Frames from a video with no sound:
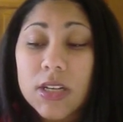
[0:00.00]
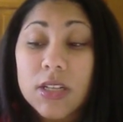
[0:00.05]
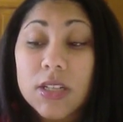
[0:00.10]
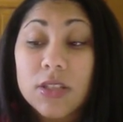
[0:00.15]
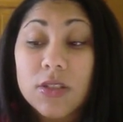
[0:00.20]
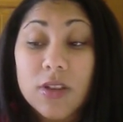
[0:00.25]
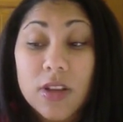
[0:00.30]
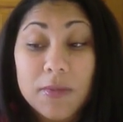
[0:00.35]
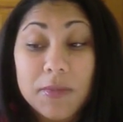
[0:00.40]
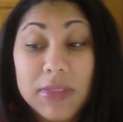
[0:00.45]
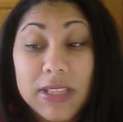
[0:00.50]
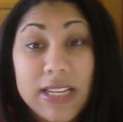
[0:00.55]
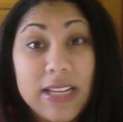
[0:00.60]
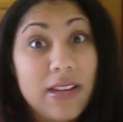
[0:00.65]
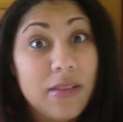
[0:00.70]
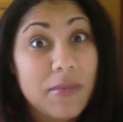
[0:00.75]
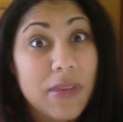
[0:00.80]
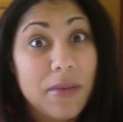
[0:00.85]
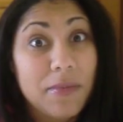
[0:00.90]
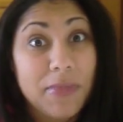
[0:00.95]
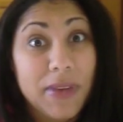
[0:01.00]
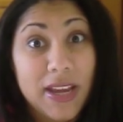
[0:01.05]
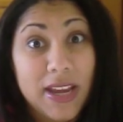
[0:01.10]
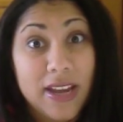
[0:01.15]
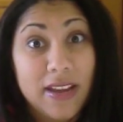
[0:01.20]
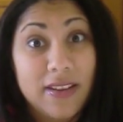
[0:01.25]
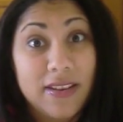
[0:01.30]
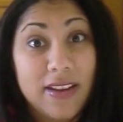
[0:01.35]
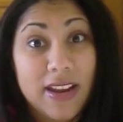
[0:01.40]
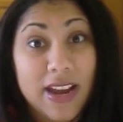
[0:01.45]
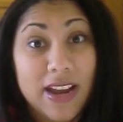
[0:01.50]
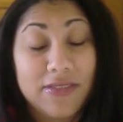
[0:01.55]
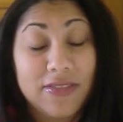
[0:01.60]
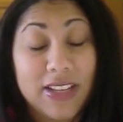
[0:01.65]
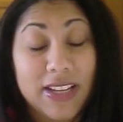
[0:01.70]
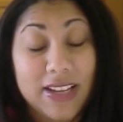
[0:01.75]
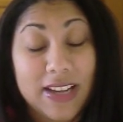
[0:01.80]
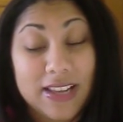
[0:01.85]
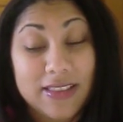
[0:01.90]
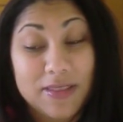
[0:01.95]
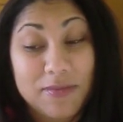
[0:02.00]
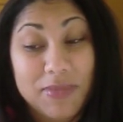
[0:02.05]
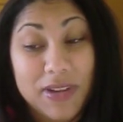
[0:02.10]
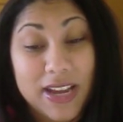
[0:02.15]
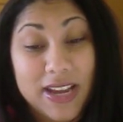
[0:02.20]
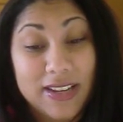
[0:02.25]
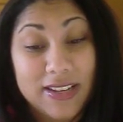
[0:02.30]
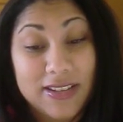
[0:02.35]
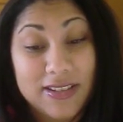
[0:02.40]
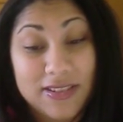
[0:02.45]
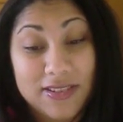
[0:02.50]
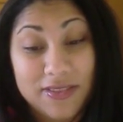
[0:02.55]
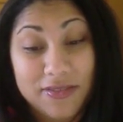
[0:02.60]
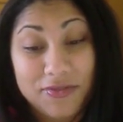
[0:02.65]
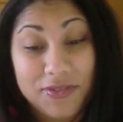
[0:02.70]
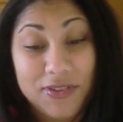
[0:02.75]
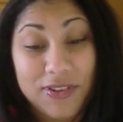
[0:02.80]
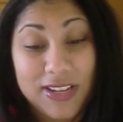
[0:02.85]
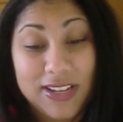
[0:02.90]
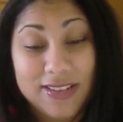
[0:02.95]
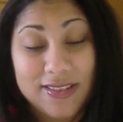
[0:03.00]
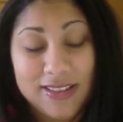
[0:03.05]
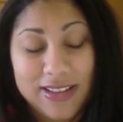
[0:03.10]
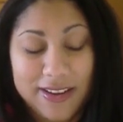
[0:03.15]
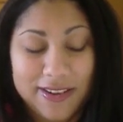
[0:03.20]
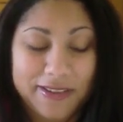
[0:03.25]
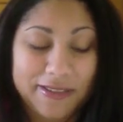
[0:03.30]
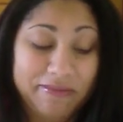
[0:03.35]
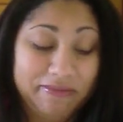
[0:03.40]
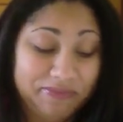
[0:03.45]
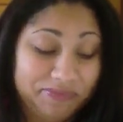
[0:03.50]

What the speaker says: So I'm cleaning my bed after I got the package a few days later.